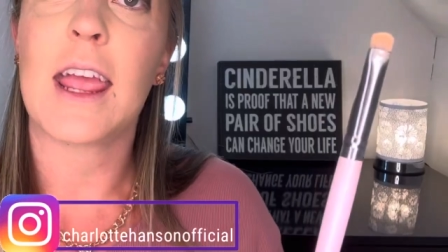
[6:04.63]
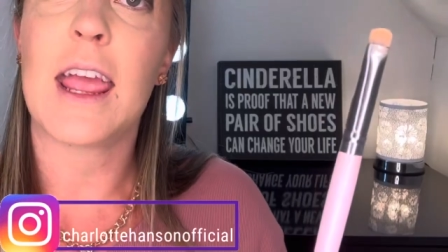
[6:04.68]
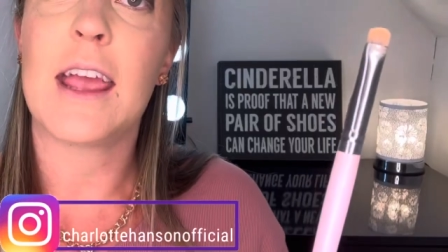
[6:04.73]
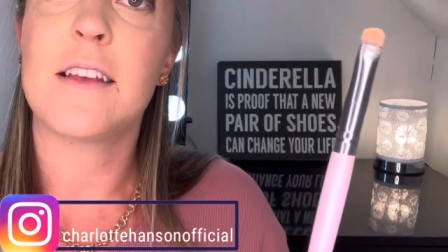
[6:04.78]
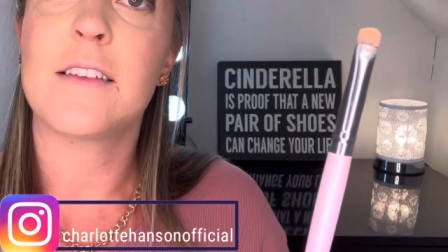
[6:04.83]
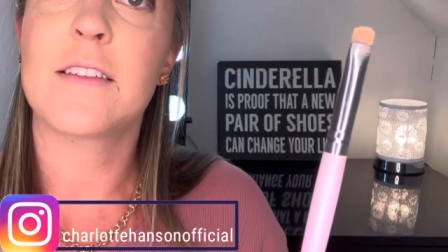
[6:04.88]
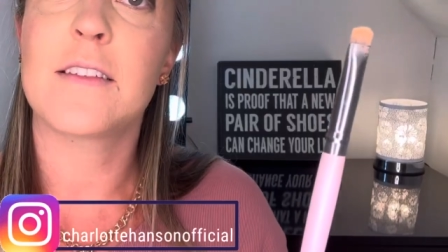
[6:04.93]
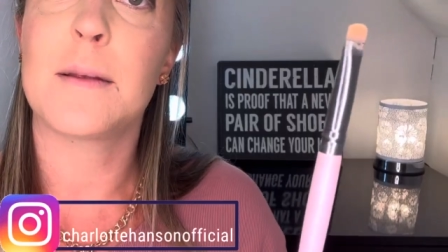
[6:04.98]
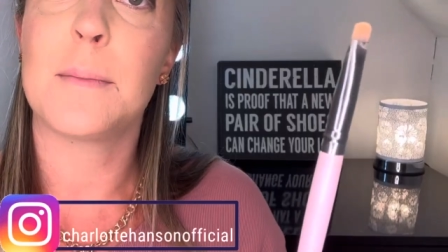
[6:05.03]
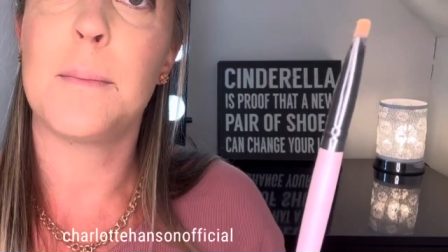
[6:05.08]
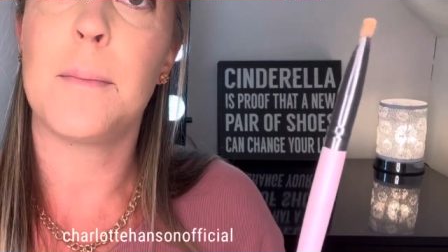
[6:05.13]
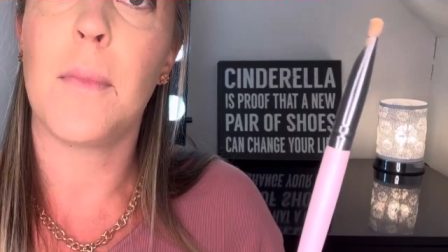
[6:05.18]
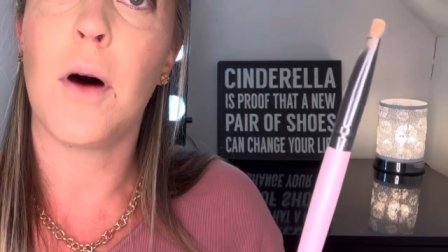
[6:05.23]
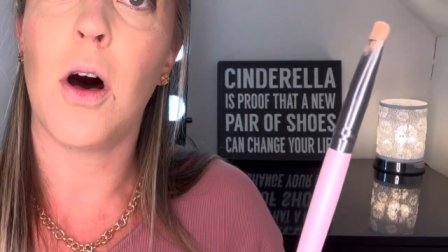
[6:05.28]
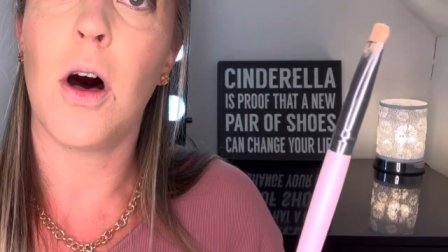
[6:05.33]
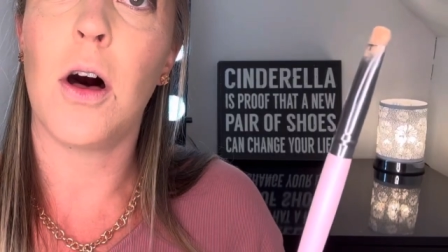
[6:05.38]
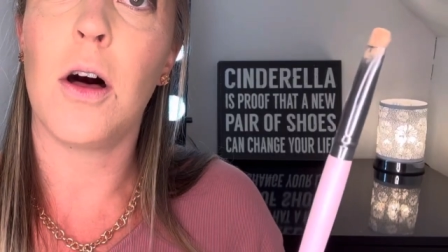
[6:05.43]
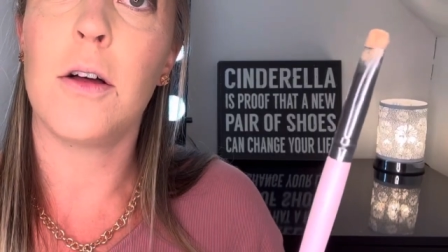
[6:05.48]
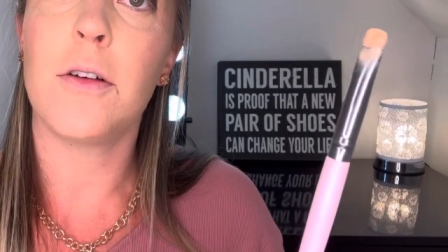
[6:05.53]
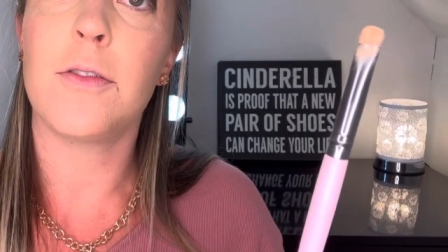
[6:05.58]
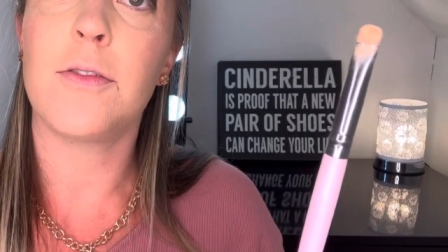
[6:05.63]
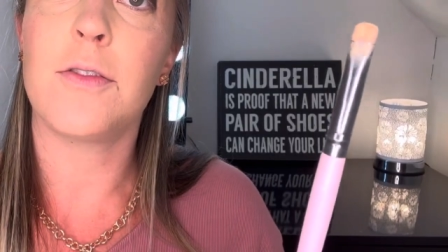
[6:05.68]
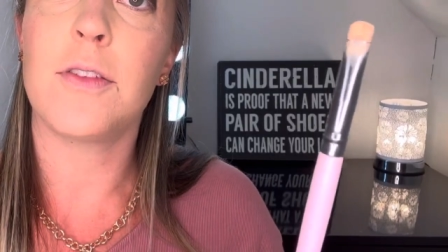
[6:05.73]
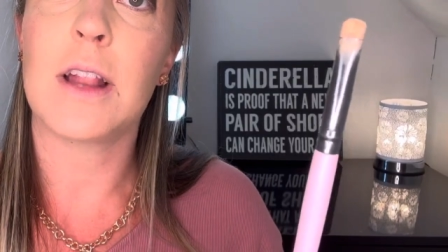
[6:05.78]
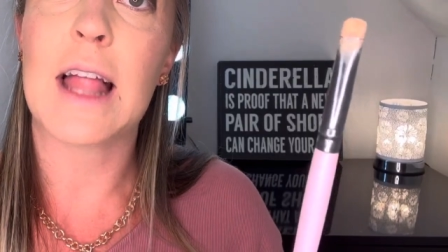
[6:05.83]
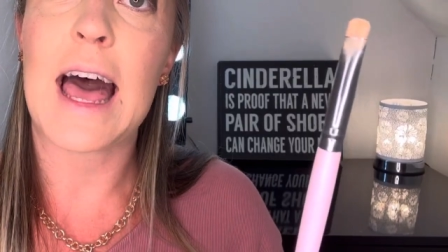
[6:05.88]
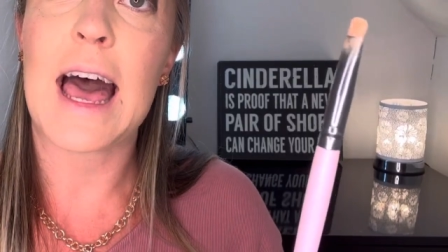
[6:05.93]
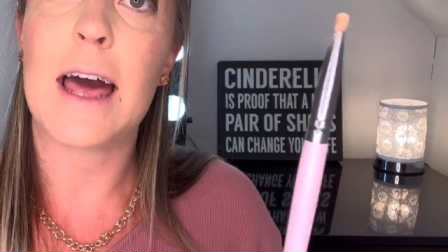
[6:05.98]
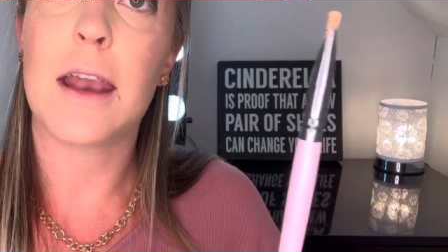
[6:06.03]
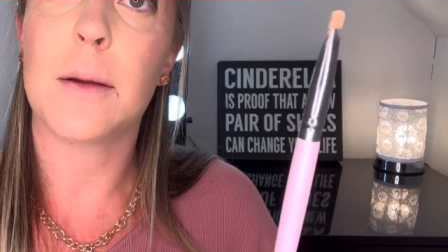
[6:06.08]
a small
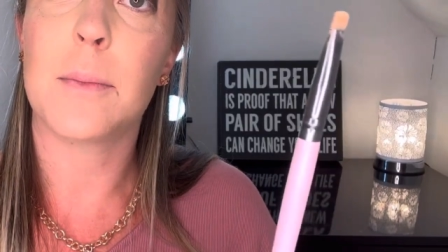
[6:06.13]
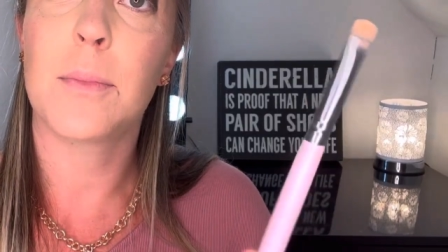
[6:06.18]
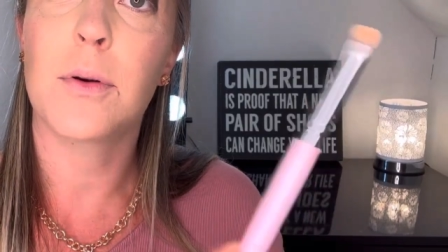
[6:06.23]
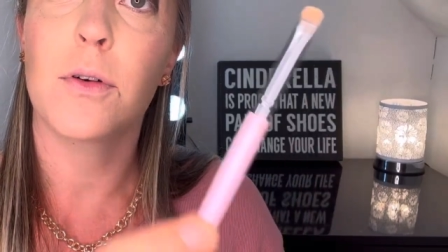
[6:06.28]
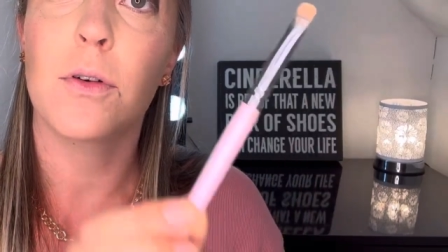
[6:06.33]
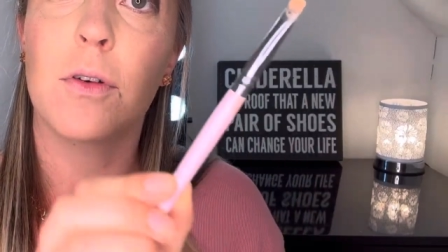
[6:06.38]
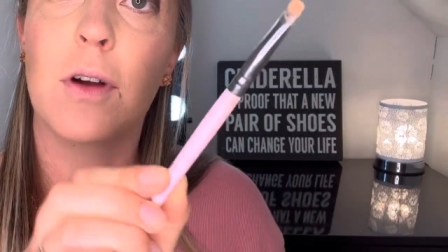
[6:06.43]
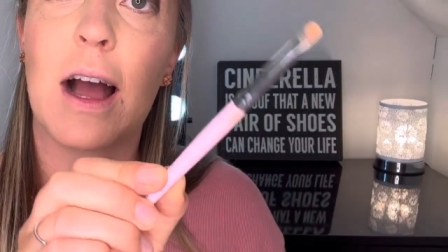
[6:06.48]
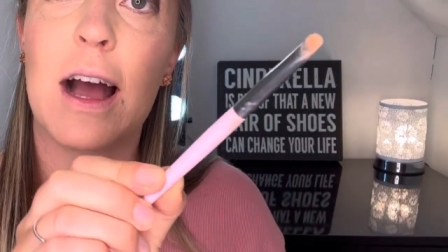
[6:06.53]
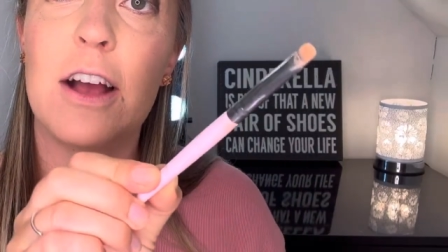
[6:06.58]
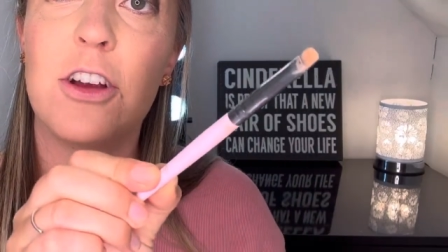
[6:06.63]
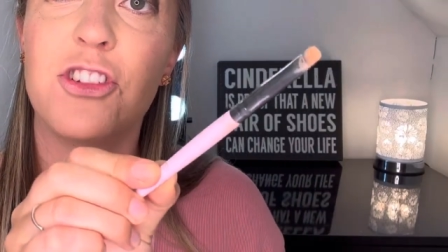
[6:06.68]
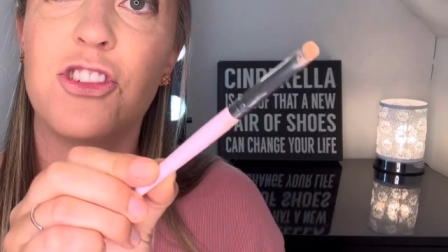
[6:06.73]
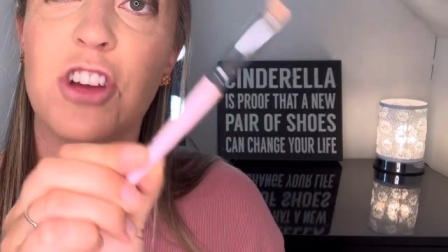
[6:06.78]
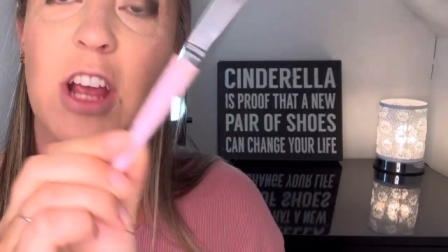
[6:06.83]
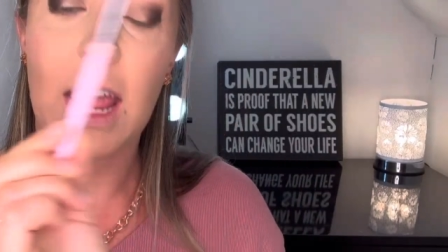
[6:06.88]
flat brush